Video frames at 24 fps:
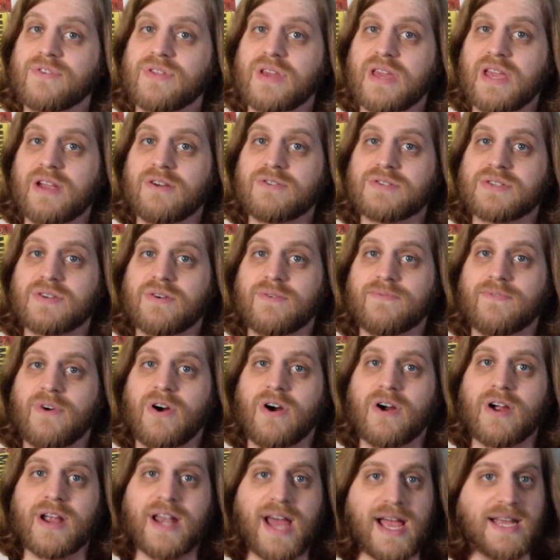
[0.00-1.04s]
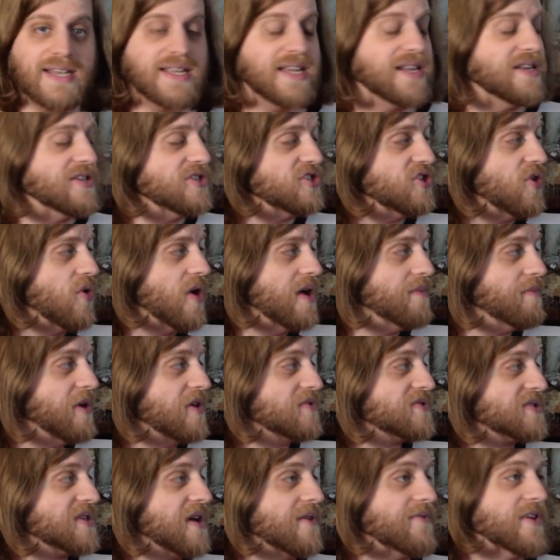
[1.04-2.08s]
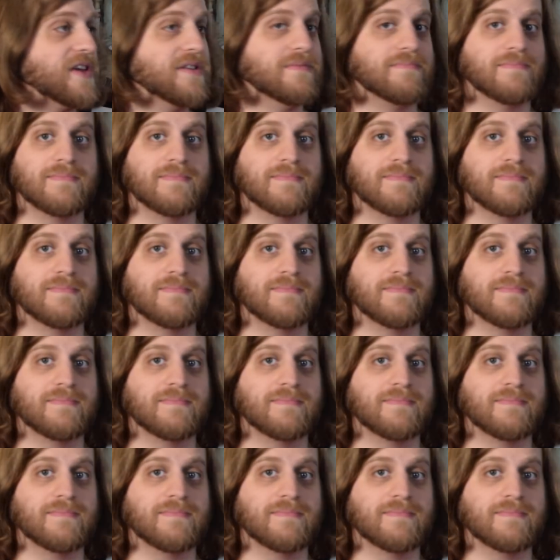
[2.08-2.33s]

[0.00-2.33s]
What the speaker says: the year so far, and I did enjoy most of it.